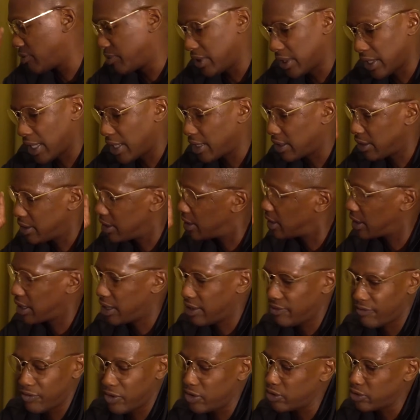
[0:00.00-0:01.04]
be like, yeah,
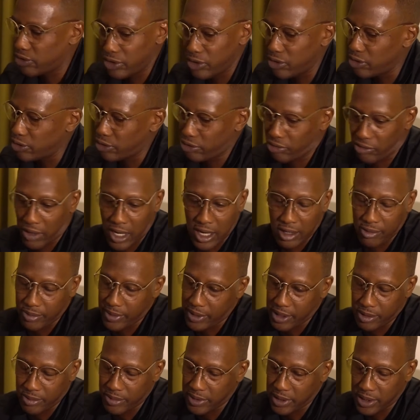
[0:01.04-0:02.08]
Keith, you'll cry,
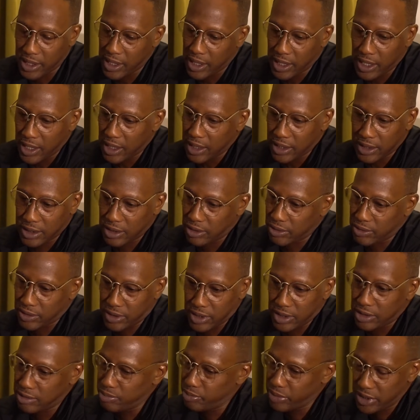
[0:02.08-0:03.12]
baby. So
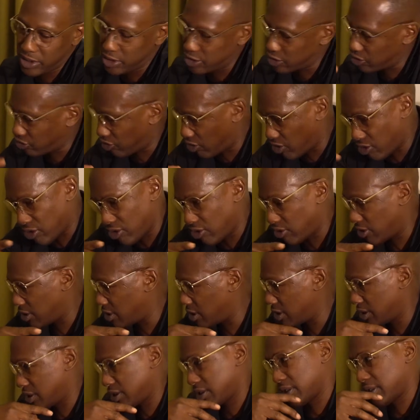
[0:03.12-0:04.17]
just be strong.
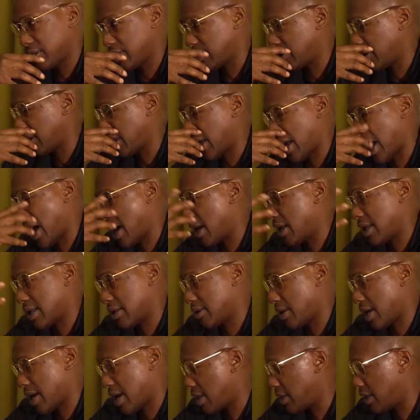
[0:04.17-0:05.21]

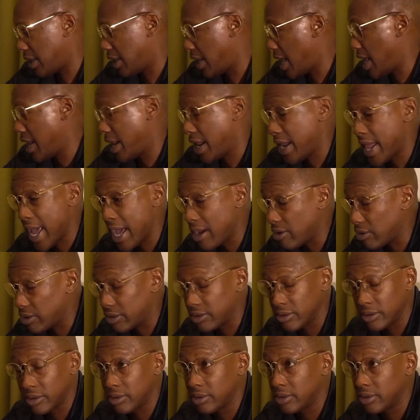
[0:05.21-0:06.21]
I let it out.